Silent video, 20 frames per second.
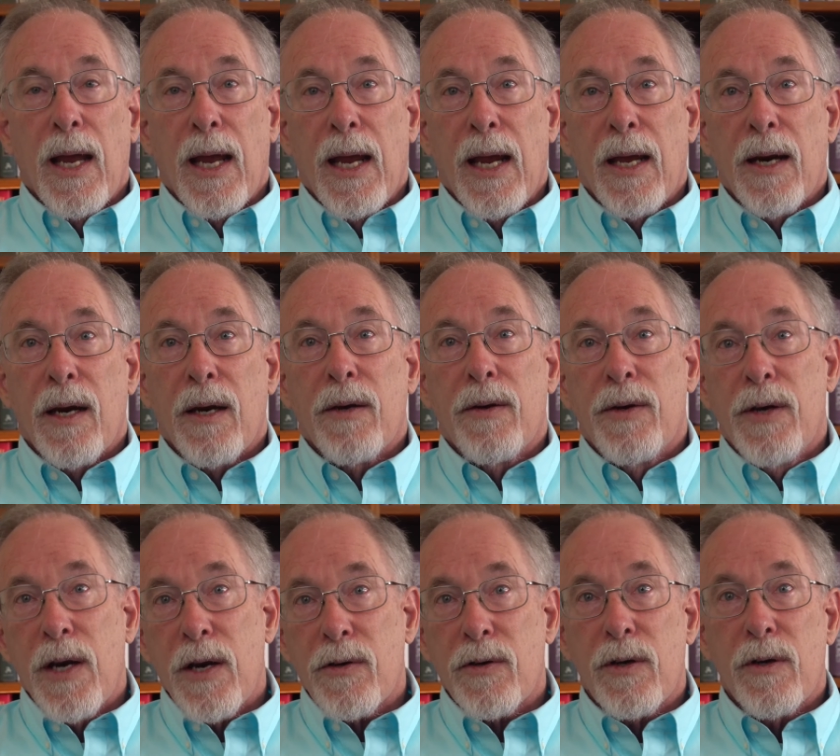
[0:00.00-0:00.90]
In
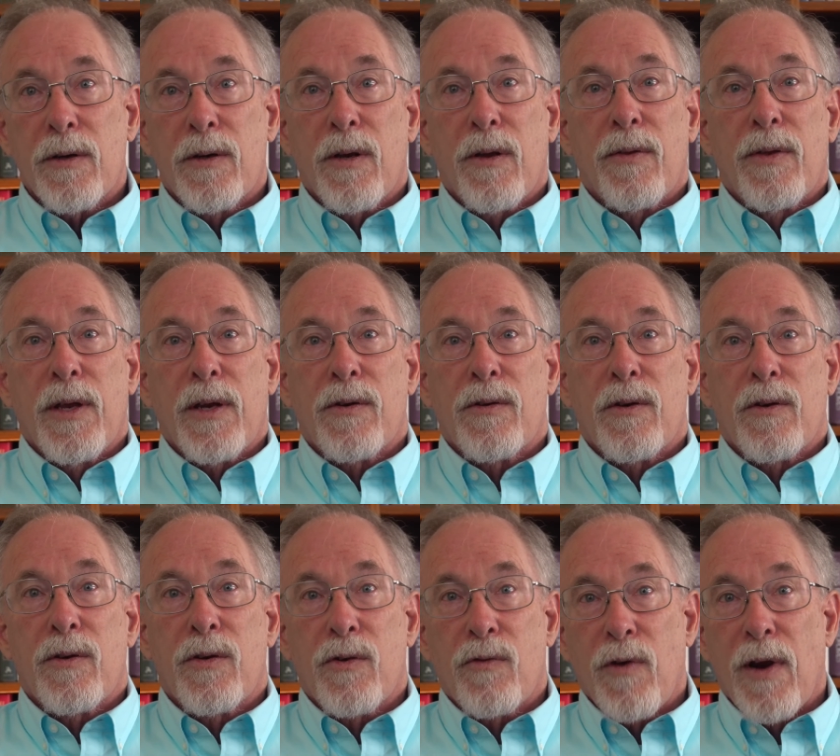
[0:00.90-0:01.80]
addition to this
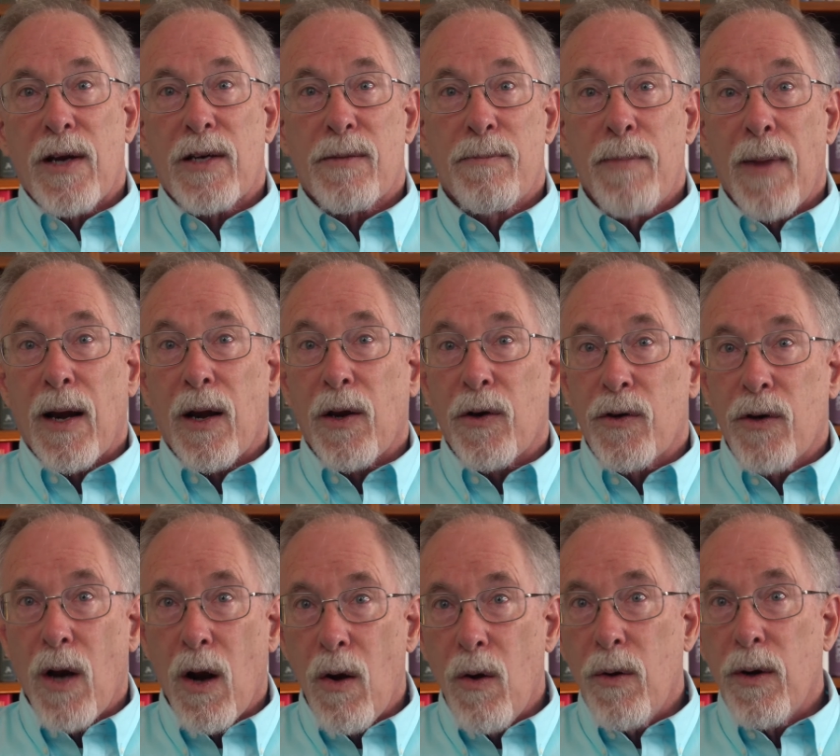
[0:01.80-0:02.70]
stress
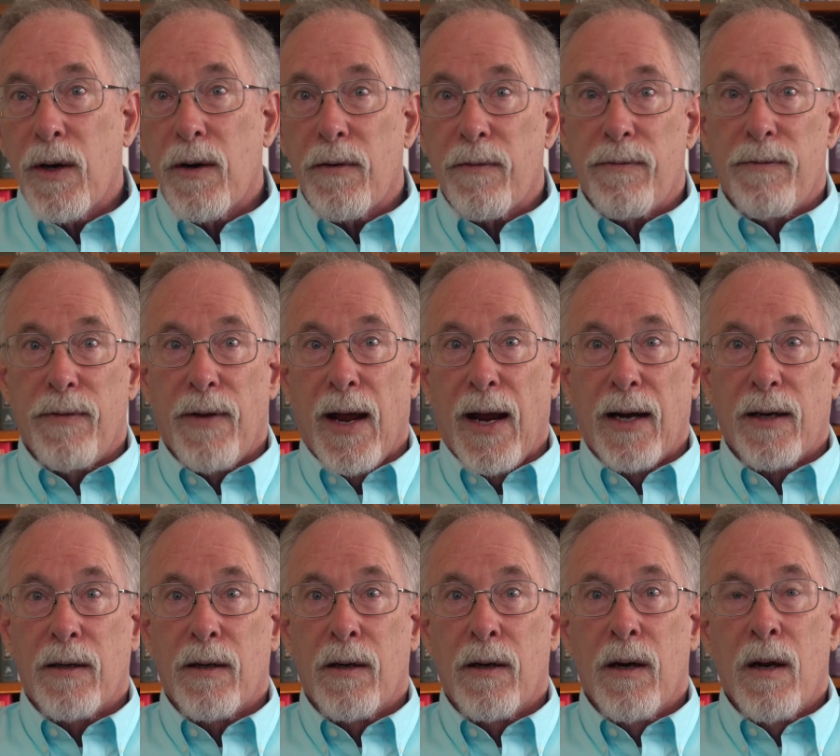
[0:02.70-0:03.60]
melatonin
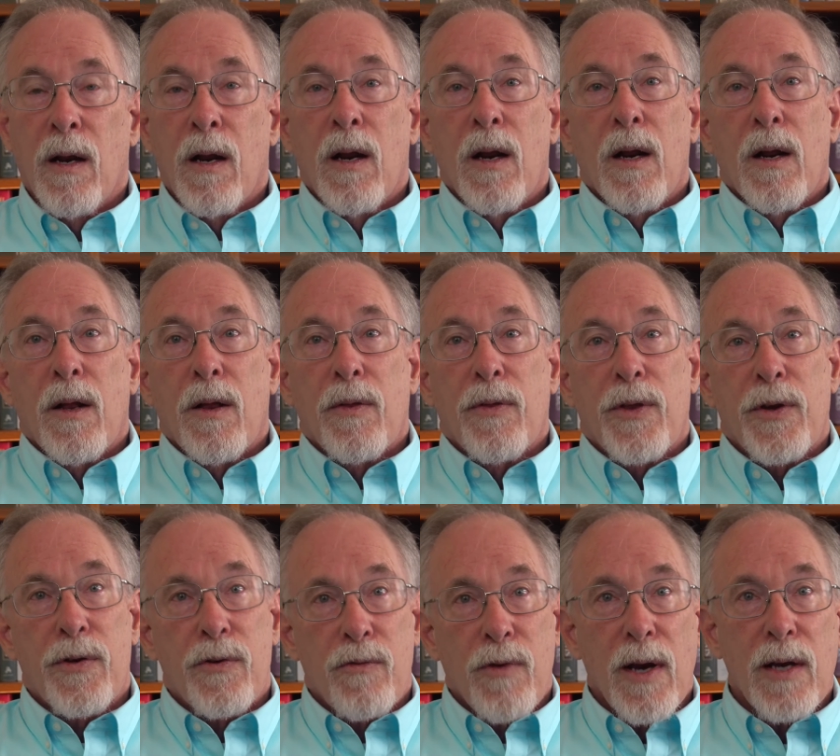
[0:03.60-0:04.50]
effect, the
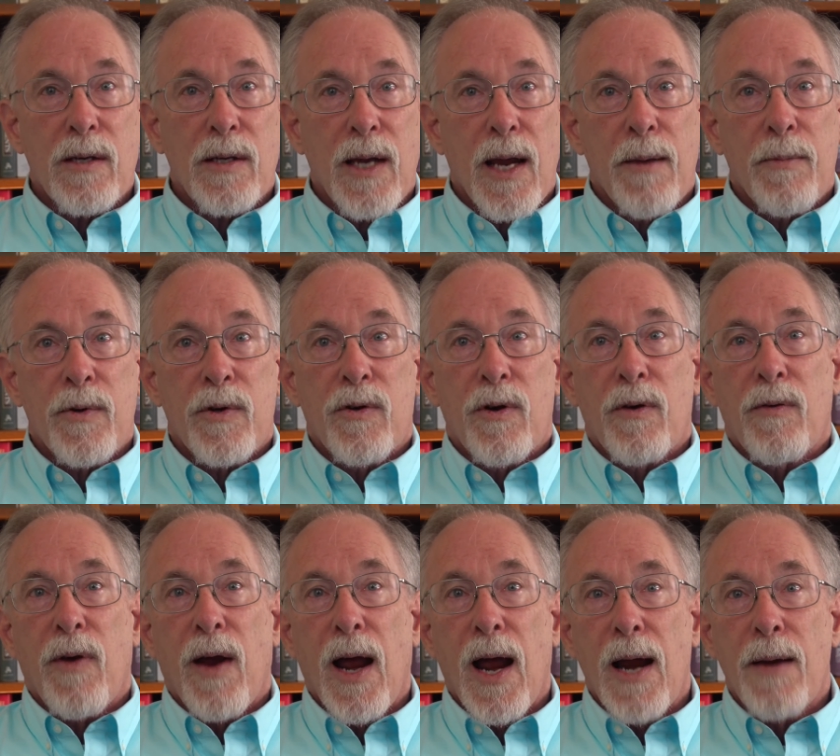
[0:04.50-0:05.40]
stress chemistry
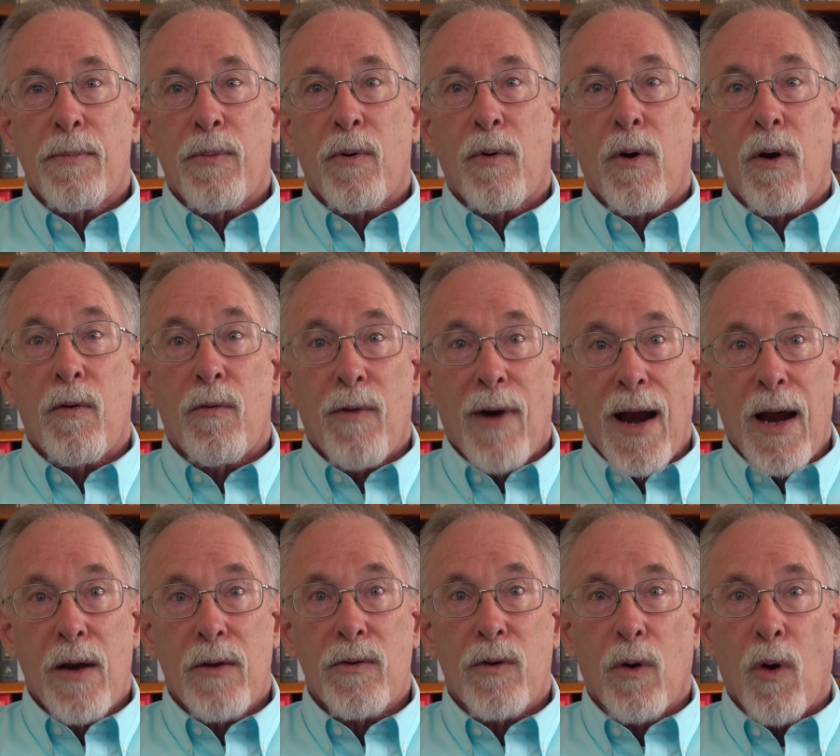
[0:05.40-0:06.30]
of
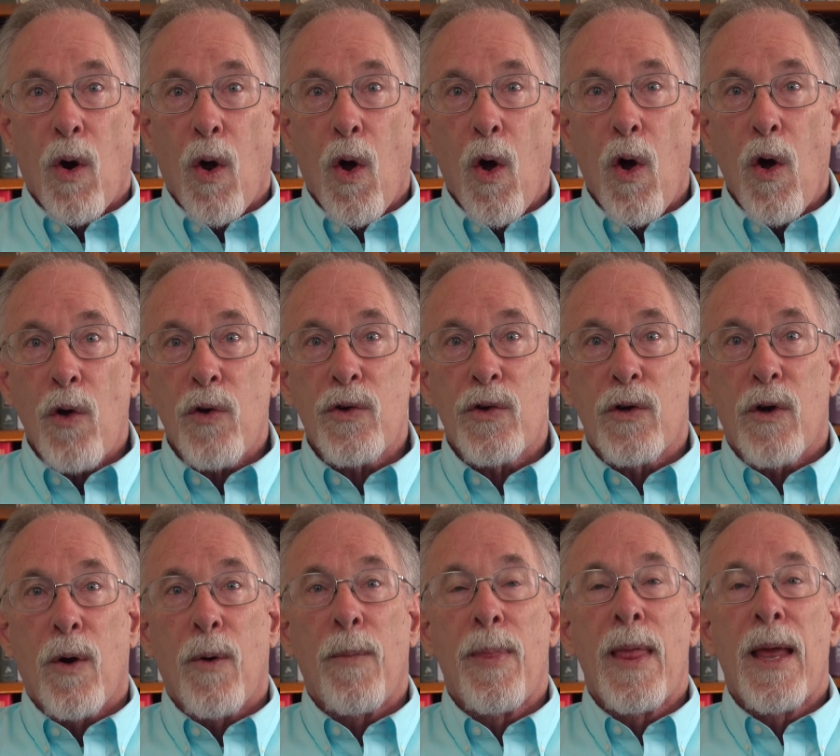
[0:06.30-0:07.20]
hyperarousal
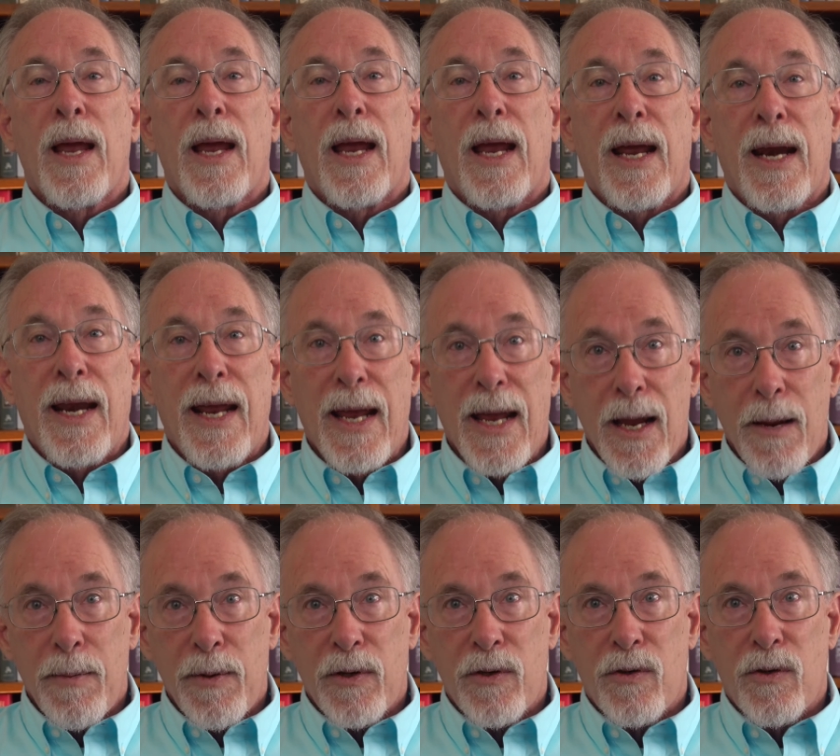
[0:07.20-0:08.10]
also
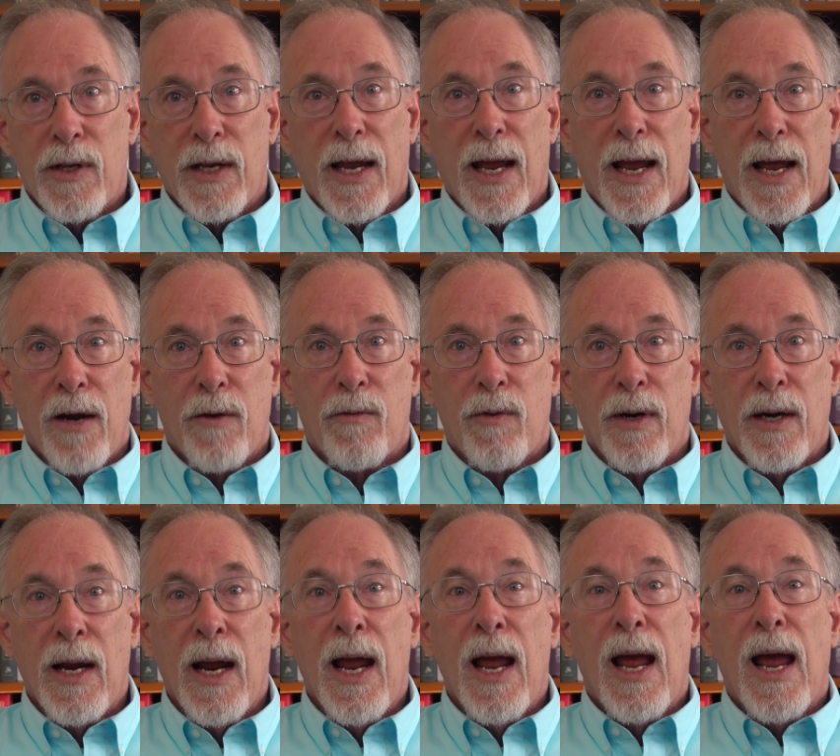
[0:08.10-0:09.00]
inhibits the
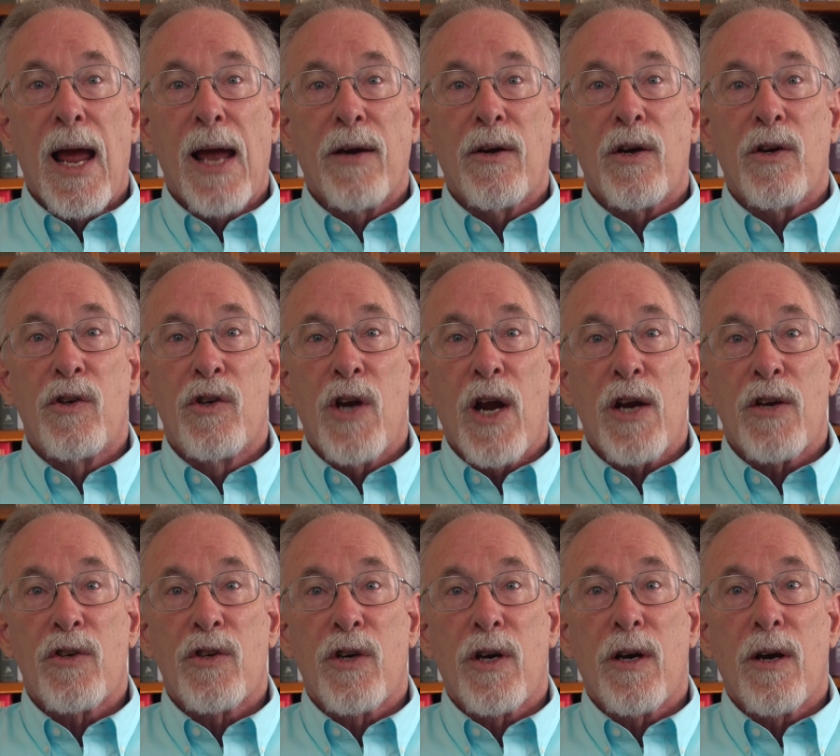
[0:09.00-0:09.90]
entry and
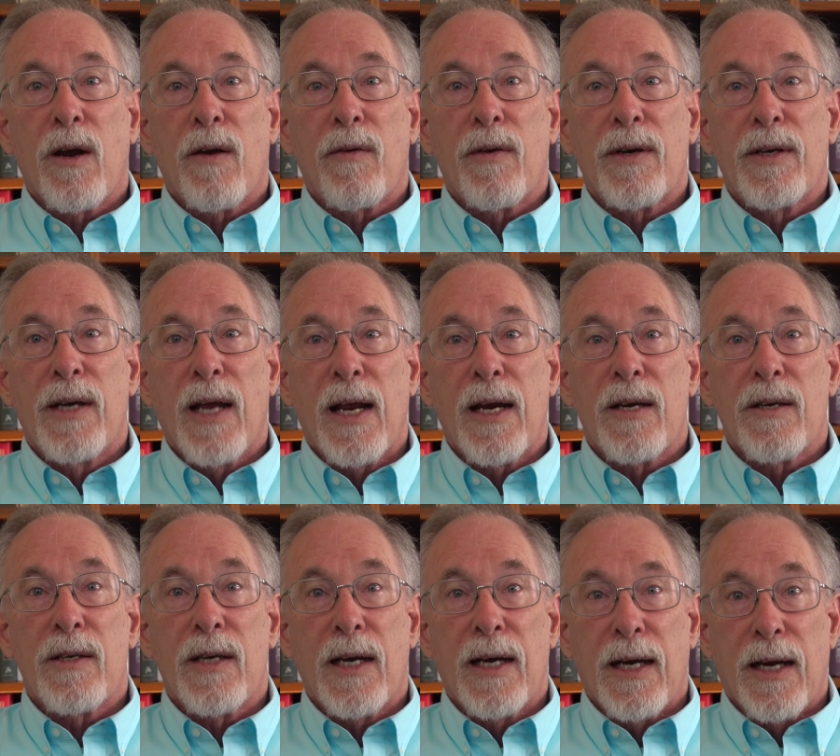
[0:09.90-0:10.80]
digestion of
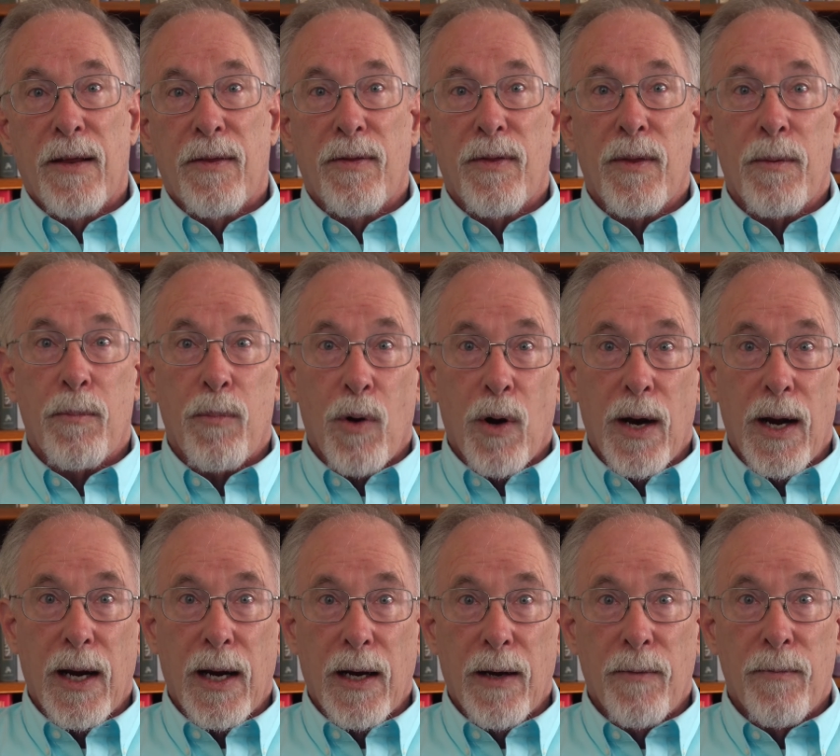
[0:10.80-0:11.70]
adenosine in the
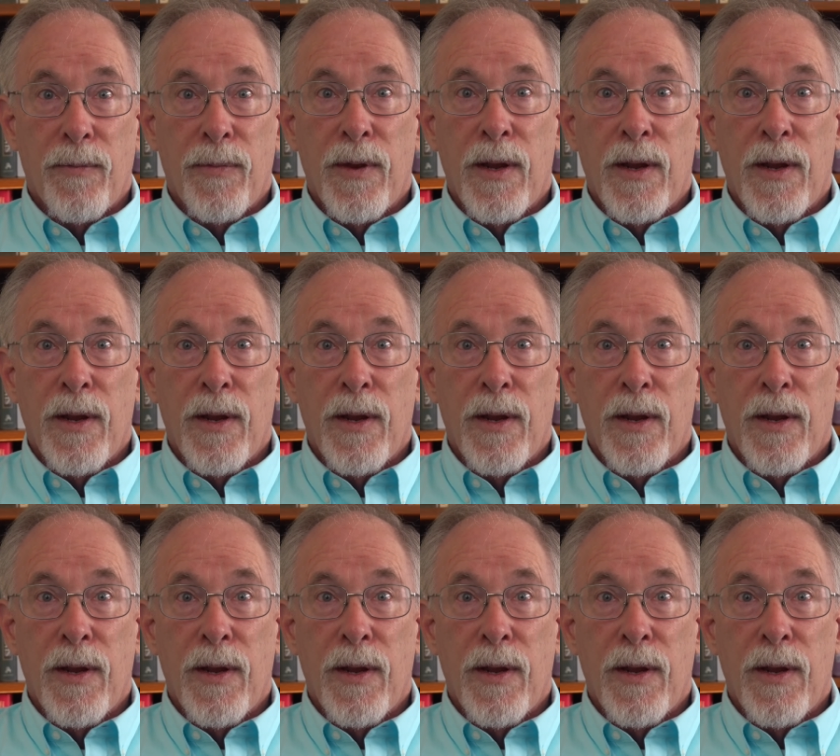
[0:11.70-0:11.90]
brain.